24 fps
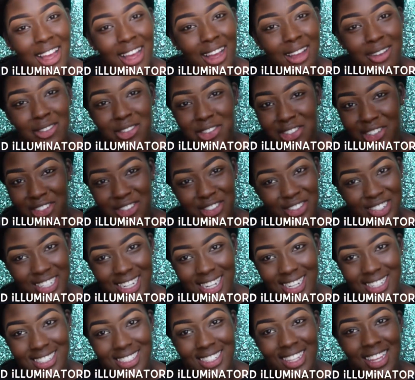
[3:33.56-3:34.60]
I'm so sorry
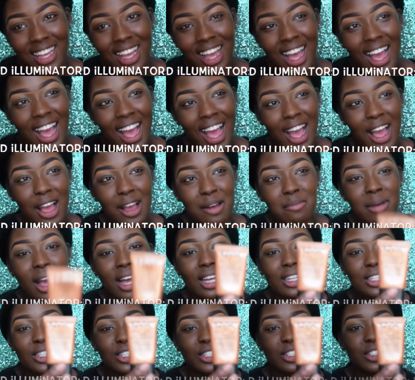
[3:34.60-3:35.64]
guys.
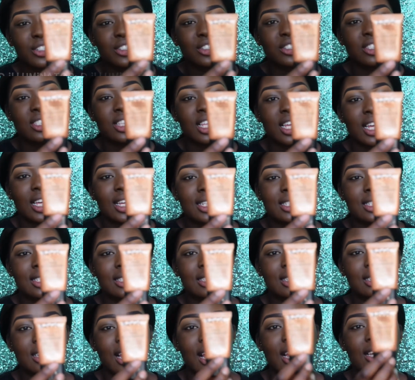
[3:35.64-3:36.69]
I use
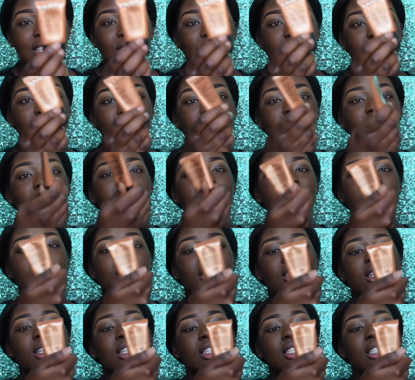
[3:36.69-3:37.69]
this. I use the